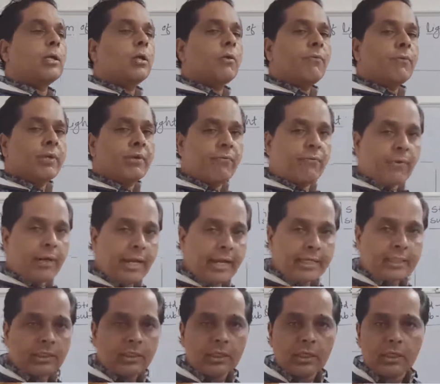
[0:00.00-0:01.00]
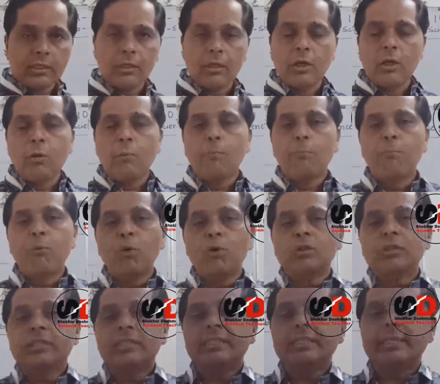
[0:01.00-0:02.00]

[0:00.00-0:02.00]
of refraction. Both these